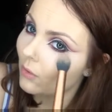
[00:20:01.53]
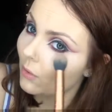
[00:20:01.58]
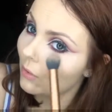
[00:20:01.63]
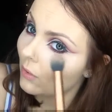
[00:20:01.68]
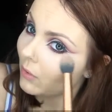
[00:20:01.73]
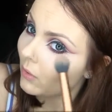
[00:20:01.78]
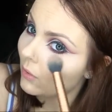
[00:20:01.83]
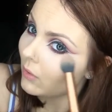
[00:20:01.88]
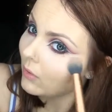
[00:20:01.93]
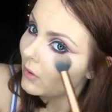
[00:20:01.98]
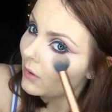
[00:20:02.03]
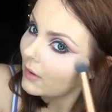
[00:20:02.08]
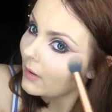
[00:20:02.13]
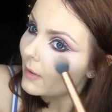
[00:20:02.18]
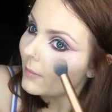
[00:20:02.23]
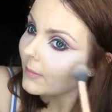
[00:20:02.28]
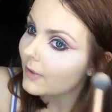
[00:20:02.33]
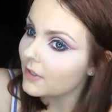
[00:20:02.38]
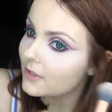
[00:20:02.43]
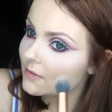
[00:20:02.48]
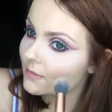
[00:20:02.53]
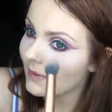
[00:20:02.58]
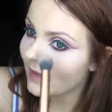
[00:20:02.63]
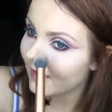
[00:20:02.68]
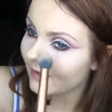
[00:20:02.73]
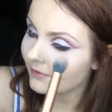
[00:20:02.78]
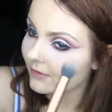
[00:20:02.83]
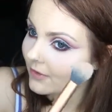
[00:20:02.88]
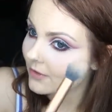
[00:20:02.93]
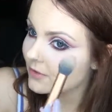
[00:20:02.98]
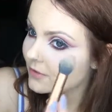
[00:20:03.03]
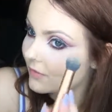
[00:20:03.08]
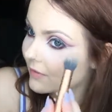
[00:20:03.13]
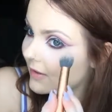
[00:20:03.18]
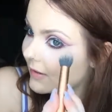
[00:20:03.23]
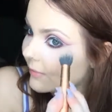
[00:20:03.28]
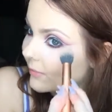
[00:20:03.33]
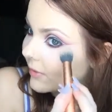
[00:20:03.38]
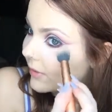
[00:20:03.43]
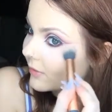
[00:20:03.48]
or because we have used
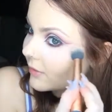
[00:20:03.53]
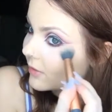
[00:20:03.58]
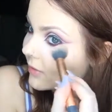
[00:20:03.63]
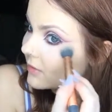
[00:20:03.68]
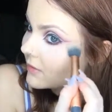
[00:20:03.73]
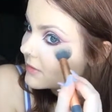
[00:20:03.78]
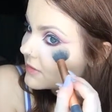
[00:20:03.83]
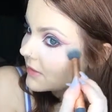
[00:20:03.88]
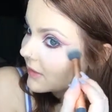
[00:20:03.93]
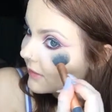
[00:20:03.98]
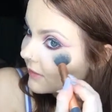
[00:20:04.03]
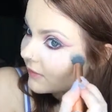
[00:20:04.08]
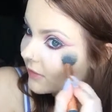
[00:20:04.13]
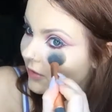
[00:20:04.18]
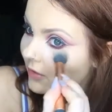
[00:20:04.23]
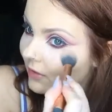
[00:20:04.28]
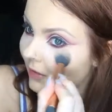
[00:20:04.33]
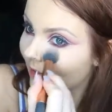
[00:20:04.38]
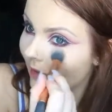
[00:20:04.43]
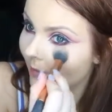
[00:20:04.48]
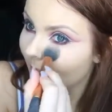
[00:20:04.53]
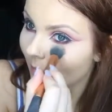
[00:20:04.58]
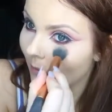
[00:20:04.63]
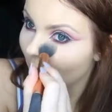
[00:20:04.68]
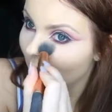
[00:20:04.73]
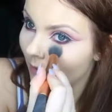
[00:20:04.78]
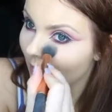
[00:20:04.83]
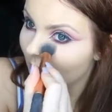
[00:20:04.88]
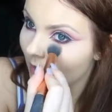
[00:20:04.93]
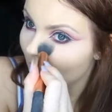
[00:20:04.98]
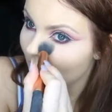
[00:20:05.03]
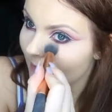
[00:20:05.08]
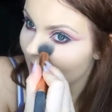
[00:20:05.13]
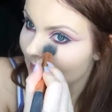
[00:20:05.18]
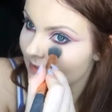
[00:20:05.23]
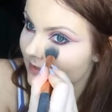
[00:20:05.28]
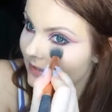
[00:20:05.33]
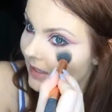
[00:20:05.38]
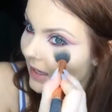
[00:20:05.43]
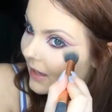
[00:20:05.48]
cream products, if you do get a bit warm and
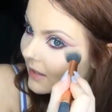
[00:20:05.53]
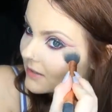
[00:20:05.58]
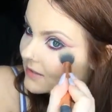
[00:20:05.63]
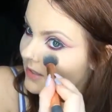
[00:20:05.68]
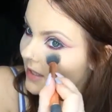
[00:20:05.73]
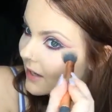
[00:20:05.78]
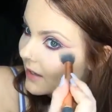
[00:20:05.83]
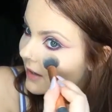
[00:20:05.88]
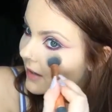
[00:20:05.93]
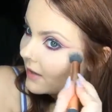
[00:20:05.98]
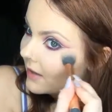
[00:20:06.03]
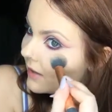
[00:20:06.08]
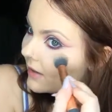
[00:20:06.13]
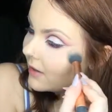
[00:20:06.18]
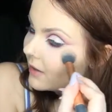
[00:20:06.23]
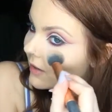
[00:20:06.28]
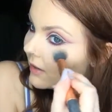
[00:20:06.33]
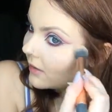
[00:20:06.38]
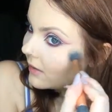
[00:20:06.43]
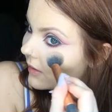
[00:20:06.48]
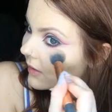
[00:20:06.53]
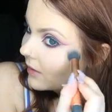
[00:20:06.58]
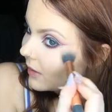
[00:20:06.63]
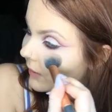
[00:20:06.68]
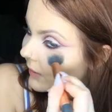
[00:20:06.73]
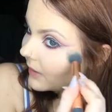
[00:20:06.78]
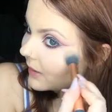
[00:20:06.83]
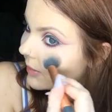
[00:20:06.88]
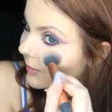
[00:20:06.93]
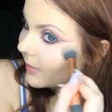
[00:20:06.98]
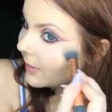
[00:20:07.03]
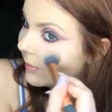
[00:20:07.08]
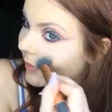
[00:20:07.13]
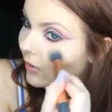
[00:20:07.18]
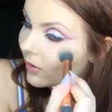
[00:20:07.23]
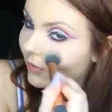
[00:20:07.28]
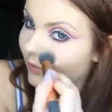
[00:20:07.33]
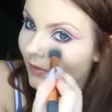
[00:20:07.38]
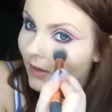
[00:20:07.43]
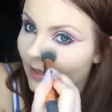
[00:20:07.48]
they start to go a little bit
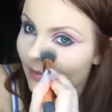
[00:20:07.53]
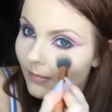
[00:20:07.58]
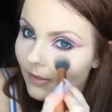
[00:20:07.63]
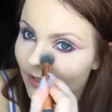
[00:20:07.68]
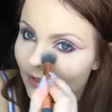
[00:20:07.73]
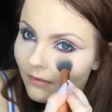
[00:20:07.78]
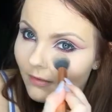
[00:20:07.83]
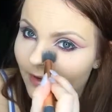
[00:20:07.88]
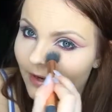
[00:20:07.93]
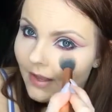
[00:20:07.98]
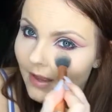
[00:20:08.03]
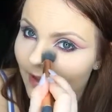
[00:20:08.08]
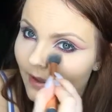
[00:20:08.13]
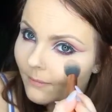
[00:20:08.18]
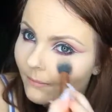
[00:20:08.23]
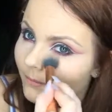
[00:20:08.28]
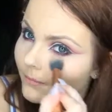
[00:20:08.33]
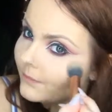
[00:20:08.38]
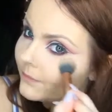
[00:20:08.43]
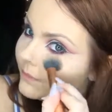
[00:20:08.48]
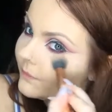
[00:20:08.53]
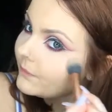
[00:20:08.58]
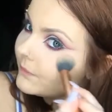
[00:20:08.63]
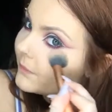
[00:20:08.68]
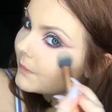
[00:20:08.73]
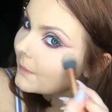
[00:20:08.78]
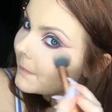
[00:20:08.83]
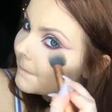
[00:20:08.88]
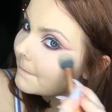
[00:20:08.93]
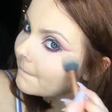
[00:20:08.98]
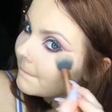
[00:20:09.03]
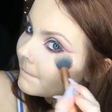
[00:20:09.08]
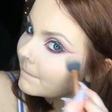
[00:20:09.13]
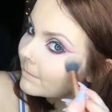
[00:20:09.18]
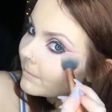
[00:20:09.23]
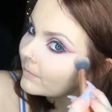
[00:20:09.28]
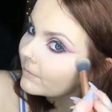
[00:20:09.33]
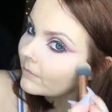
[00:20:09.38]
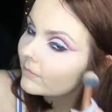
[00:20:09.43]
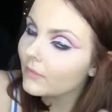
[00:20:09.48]
more creamier again,
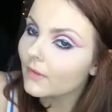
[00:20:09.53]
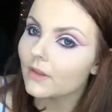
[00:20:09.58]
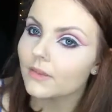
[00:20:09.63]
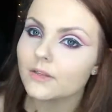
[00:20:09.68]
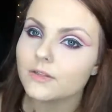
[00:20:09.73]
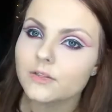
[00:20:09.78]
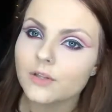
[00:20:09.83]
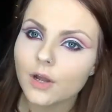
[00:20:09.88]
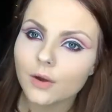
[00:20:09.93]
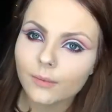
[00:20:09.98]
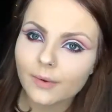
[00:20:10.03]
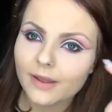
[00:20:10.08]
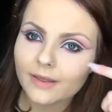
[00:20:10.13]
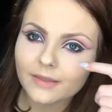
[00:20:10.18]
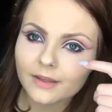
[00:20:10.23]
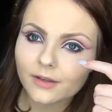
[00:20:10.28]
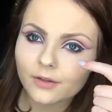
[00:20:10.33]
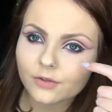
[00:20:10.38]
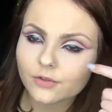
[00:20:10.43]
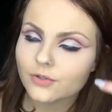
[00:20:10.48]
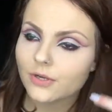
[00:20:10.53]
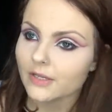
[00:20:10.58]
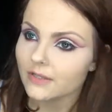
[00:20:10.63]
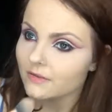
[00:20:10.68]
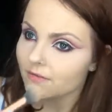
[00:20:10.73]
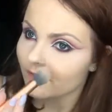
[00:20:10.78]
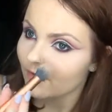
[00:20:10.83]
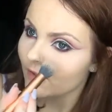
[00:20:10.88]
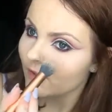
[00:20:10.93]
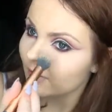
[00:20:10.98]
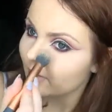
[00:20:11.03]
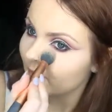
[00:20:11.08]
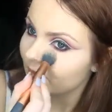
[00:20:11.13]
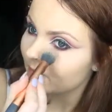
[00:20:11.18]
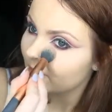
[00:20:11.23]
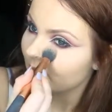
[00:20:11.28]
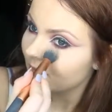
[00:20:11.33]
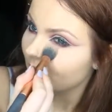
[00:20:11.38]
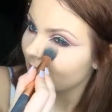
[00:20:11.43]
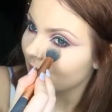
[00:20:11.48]
there's no way that it'll transfer
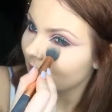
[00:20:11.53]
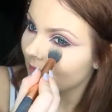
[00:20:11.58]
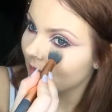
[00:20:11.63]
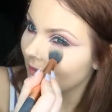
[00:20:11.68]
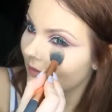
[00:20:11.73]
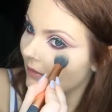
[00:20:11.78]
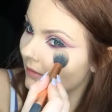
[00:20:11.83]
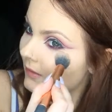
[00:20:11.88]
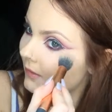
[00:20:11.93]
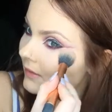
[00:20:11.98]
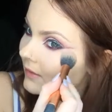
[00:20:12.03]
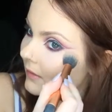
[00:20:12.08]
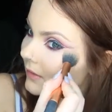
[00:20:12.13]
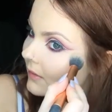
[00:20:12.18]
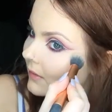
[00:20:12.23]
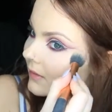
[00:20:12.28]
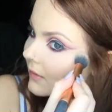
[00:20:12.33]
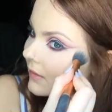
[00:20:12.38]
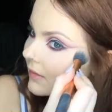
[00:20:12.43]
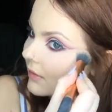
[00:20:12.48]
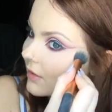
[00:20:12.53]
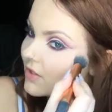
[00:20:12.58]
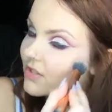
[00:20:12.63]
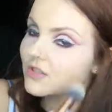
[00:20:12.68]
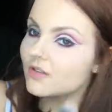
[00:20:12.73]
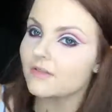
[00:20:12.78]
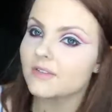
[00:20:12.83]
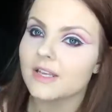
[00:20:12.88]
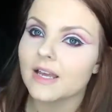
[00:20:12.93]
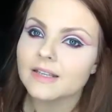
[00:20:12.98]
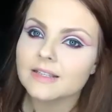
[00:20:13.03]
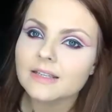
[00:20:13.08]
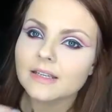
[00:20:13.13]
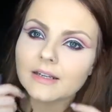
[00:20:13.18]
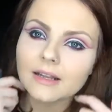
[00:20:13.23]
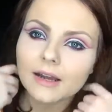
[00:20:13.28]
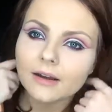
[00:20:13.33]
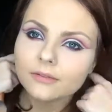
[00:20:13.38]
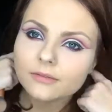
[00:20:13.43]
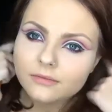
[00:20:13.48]
because you've set it
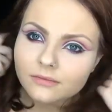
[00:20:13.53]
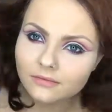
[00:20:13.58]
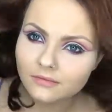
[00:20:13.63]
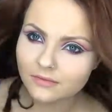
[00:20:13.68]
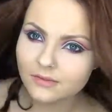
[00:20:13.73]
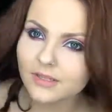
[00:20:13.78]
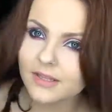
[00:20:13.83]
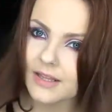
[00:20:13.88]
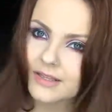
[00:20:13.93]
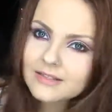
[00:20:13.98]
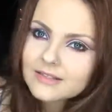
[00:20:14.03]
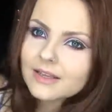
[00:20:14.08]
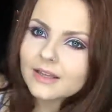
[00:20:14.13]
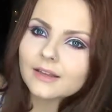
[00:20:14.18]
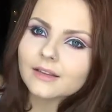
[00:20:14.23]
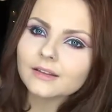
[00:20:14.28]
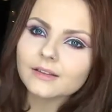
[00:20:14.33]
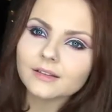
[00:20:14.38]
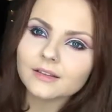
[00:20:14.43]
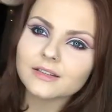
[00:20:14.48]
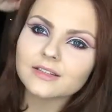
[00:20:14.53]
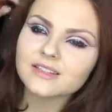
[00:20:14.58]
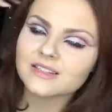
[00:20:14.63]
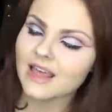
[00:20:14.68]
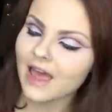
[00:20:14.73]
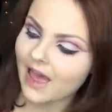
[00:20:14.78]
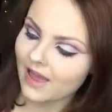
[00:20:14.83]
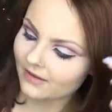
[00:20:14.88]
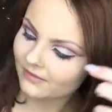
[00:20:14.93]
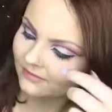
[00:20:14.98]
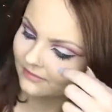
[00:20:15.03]
now. so that's it, it's that.